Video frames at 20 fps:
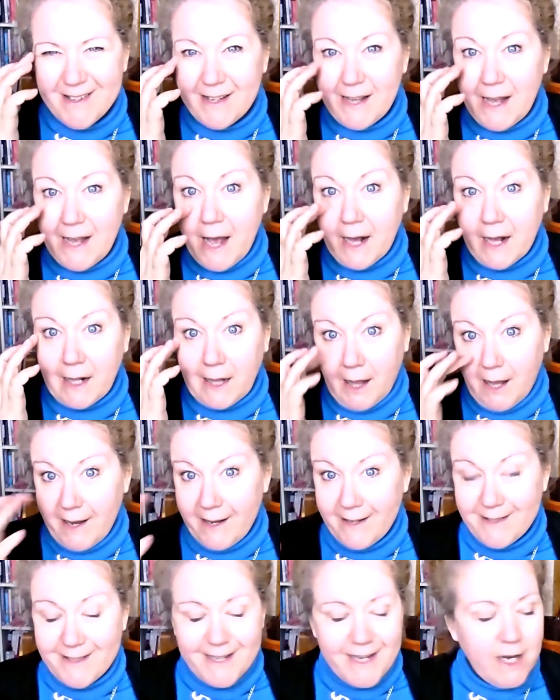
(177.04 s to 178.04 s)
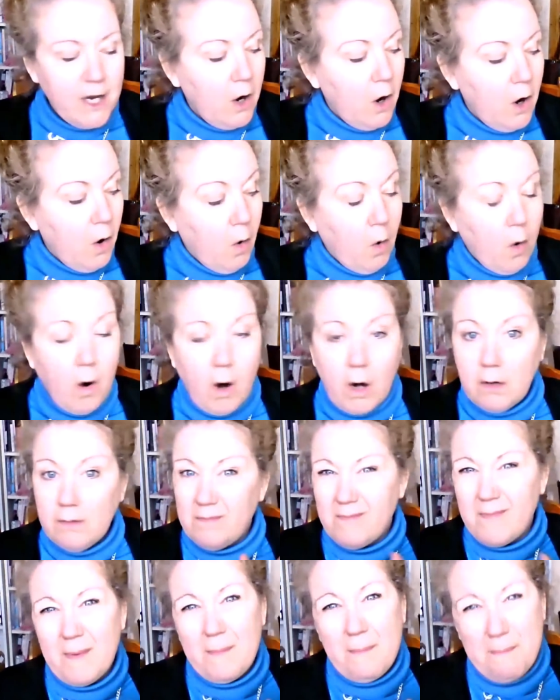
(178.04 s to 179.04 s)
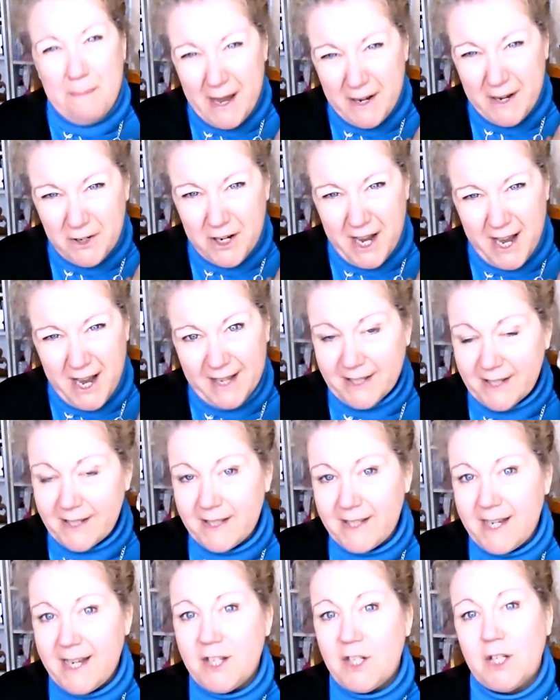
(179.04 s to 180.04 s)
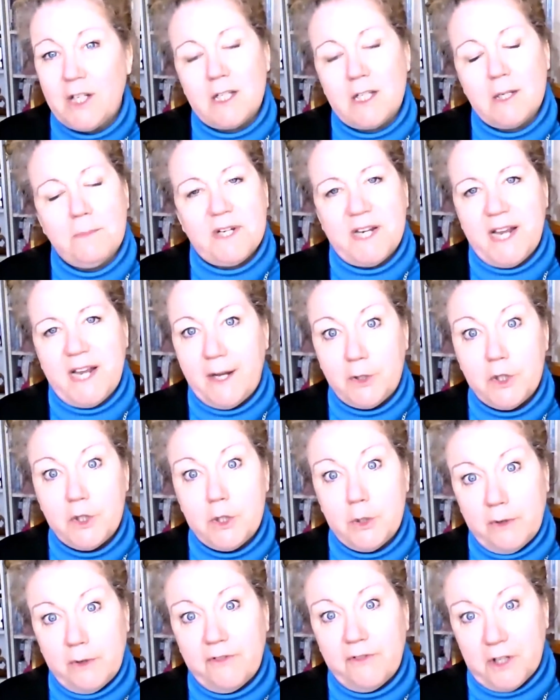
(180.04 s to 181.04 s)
a client or better yet, teaching somebody how to do it for